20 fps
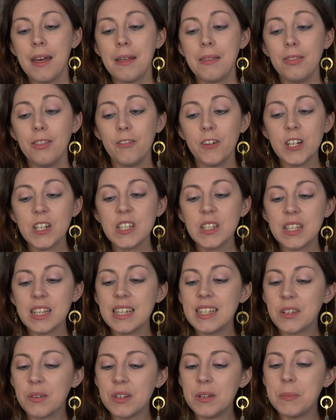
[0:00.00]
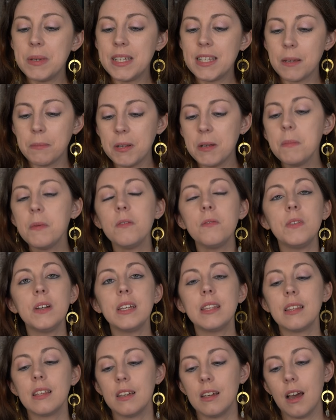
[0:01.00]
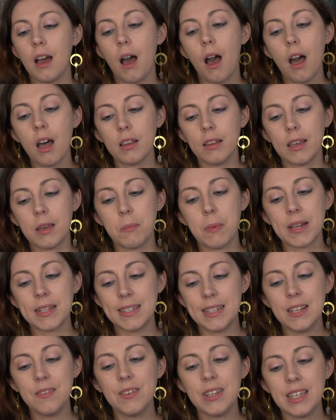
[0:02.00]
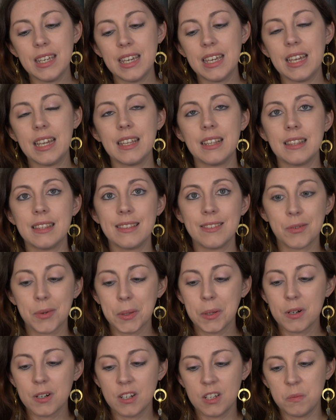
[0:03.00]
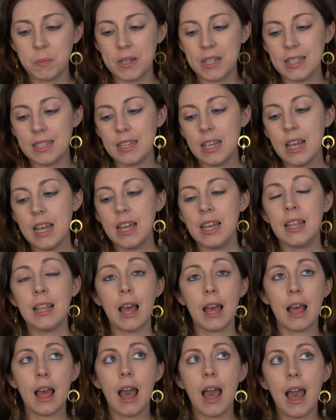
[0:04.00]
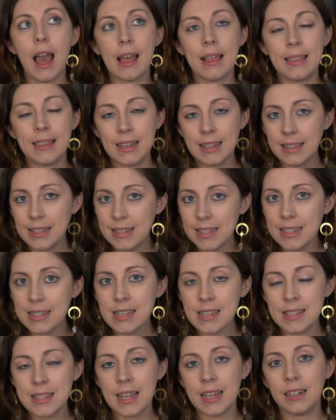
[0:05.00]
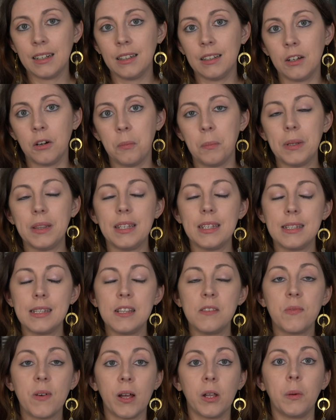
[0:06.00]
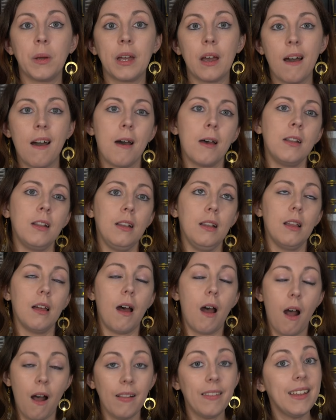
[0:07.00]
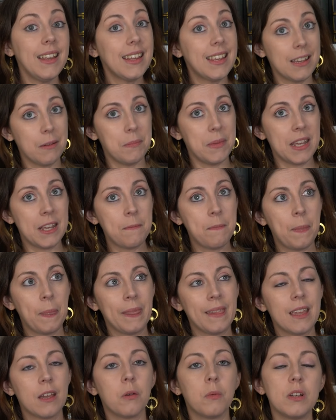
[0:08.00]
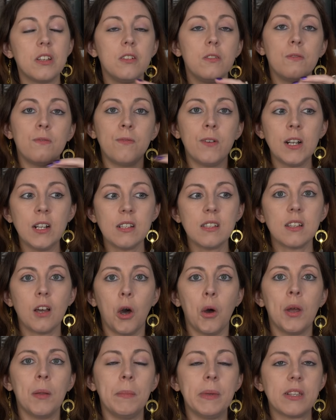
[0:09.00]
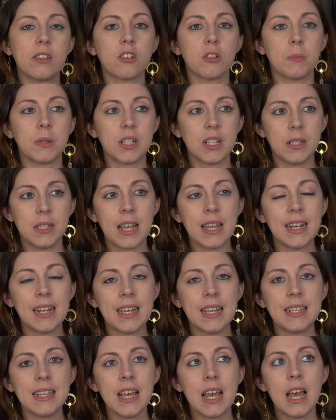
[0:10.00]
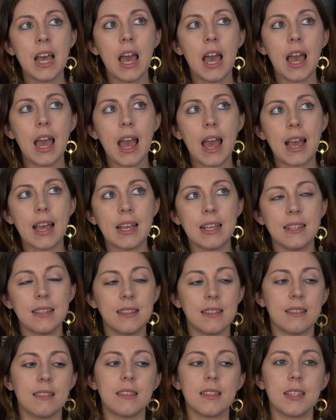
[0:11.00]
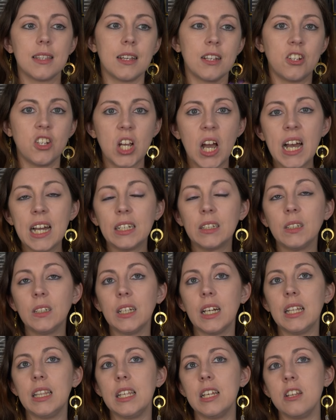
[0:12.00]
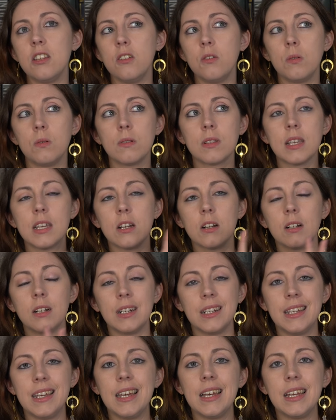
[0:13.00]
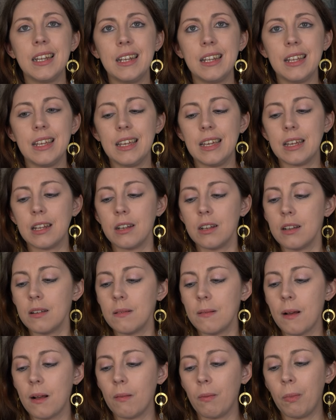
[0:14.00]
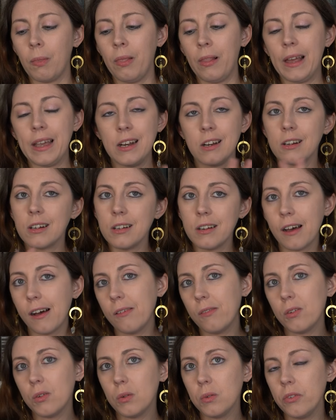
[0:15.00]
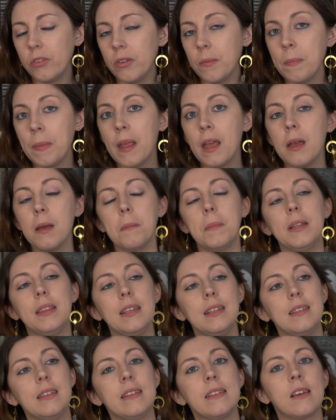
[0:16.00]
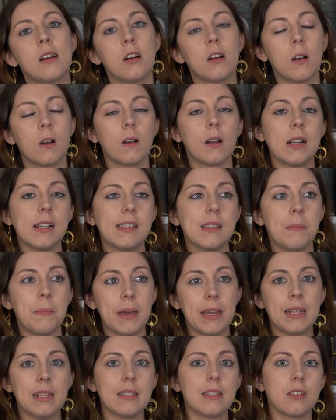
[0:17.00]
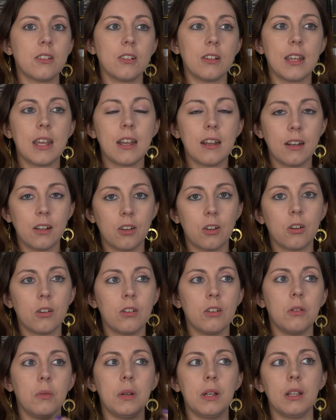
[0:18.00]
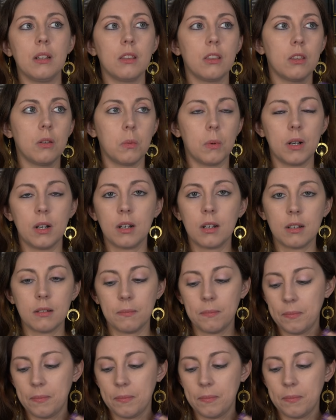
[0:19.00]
The first is going to be September 5th, Holly by Stephen King, thriller suspense. I think this is a standalone, but this is following Holly Gibney, which you first saw in Mr. Mercedes as a child, and then you see her again in later novels. But this is her as the main central character doing the work.